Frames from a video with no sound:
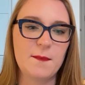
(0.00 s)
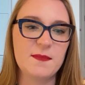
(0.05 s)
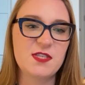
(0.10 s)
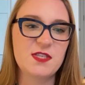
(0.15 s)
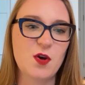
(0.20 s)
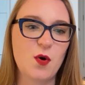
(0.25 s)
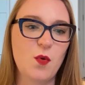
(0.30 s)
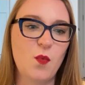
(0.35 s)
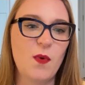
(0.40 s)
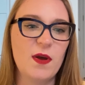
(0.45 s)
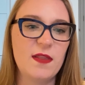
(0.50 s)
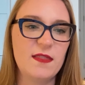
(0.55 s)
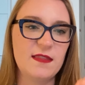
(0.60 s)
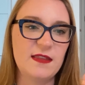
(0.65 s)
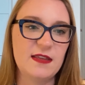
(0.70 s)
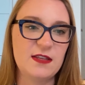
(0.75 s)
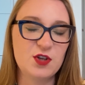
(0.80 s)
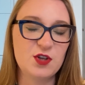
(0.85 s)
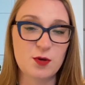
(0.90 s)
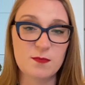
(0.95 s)
So when
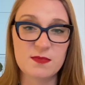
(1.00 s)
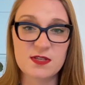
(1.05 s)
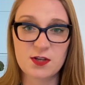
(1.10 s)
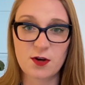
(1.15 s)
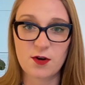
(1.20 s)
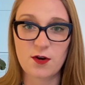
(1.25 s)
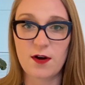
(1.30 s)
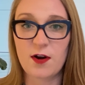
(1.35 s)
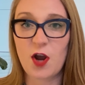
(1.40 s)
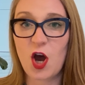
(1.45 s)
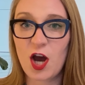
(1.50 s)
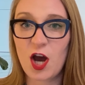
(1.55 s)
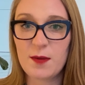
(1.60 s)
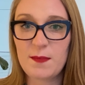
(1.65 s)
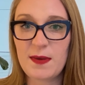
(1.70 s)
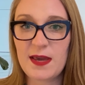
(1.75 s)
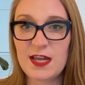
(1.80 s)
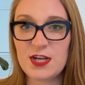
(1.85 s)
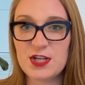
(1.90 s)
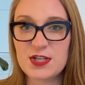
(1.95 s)
the terms start on odd
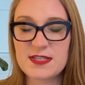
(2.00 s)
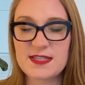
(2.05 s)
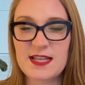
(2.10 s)
pages,